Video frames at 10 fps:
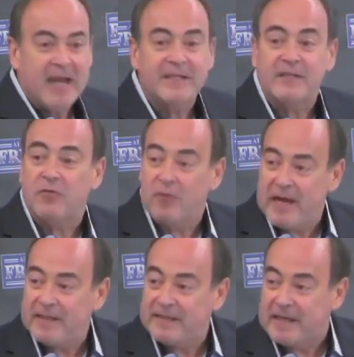It's
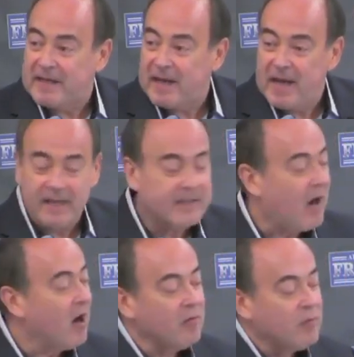crazy.
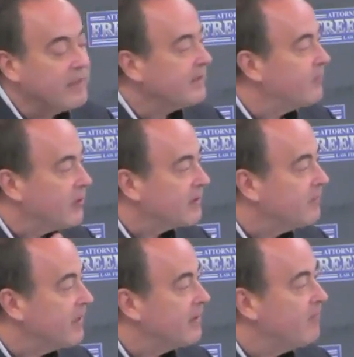Are we supposed
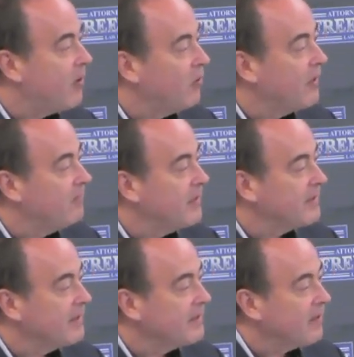to be in the polling
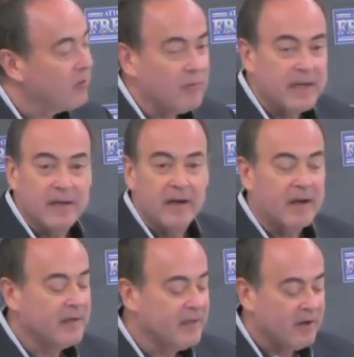business? Are we,
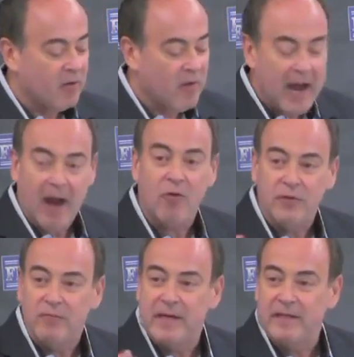you know, how
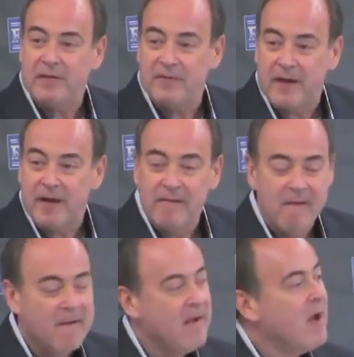do we do that?
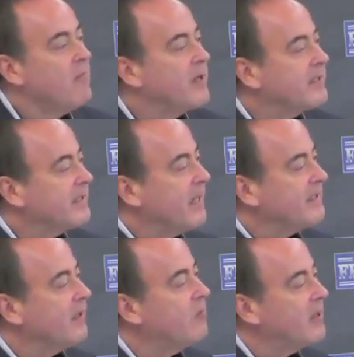But it's
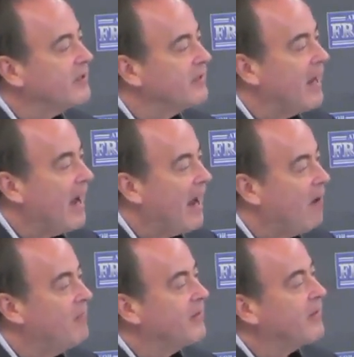not so much the
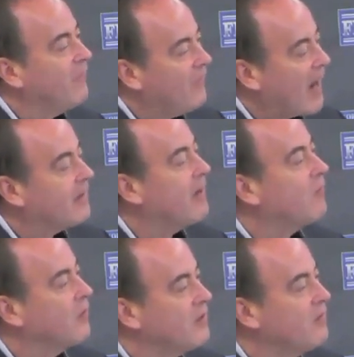how, but the fact
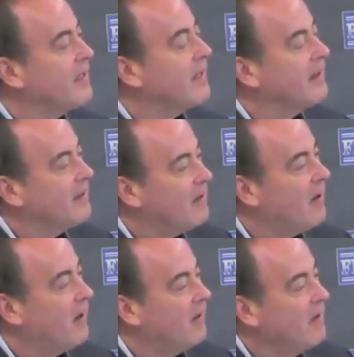that we're doing it at
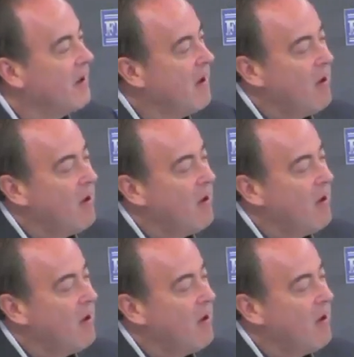all.